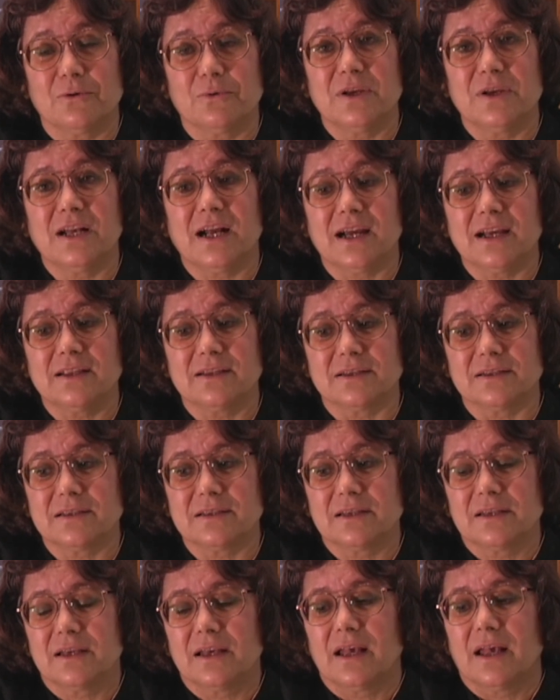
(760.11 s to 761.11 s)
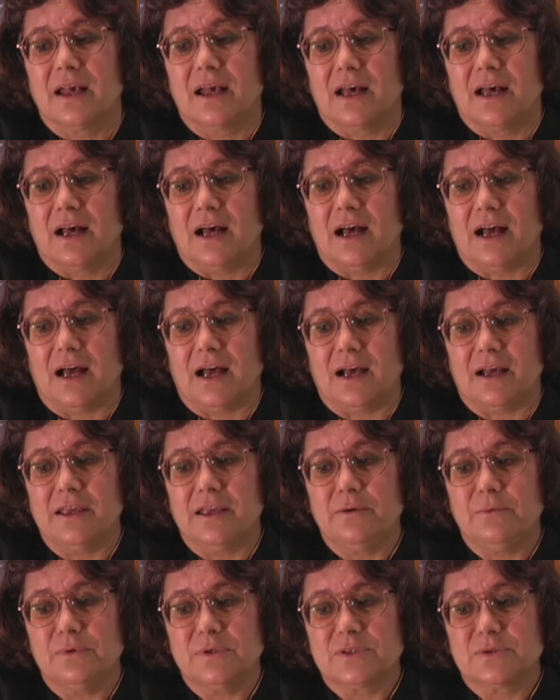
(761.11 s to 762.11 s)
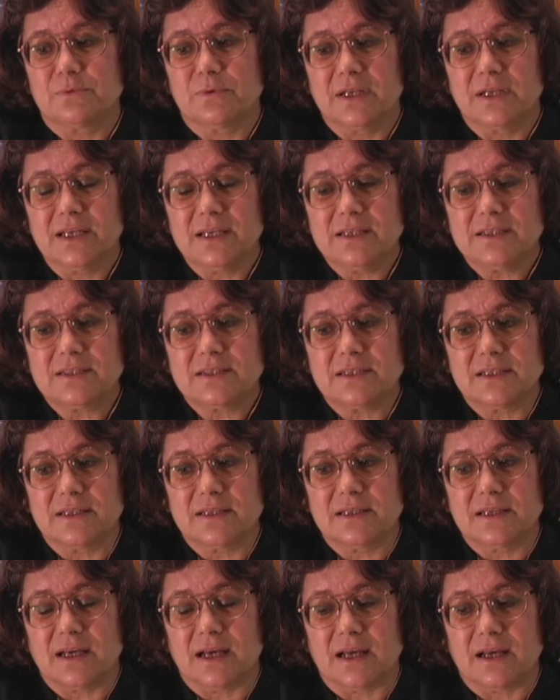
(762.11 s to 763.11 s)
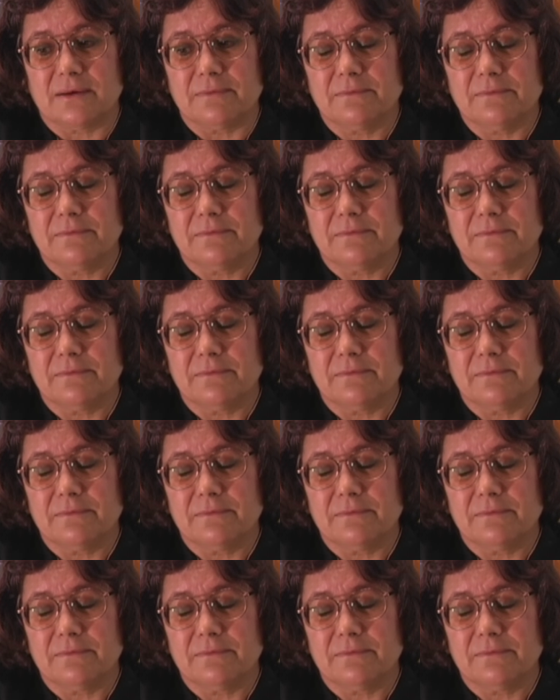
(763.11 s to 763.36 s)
Green Island. He was released in,